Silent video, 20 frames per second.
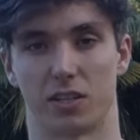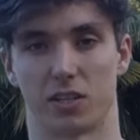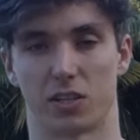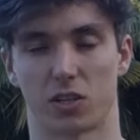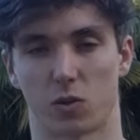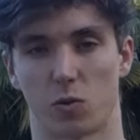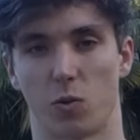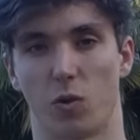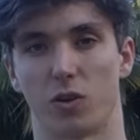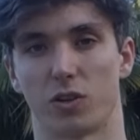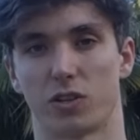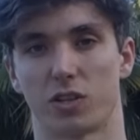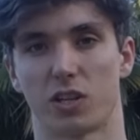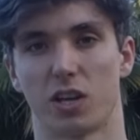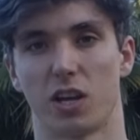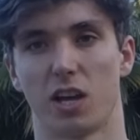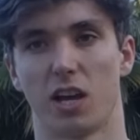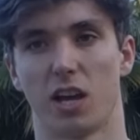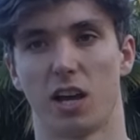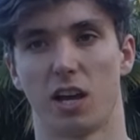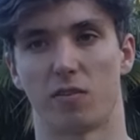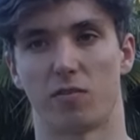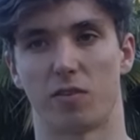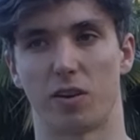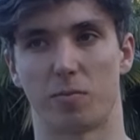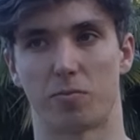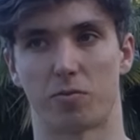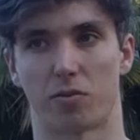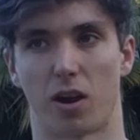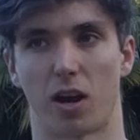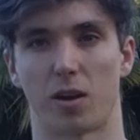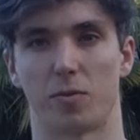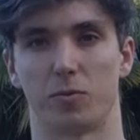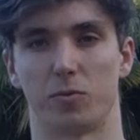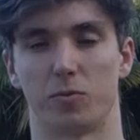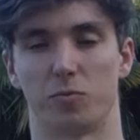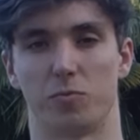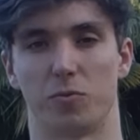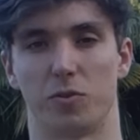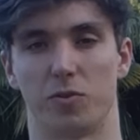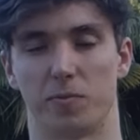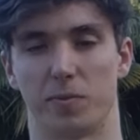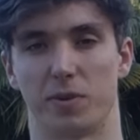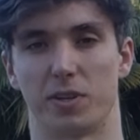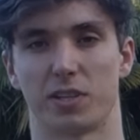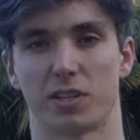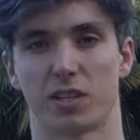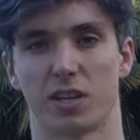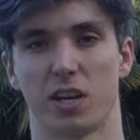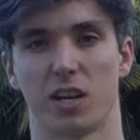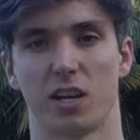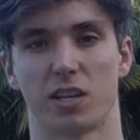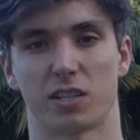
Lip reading: squats, really primal movements.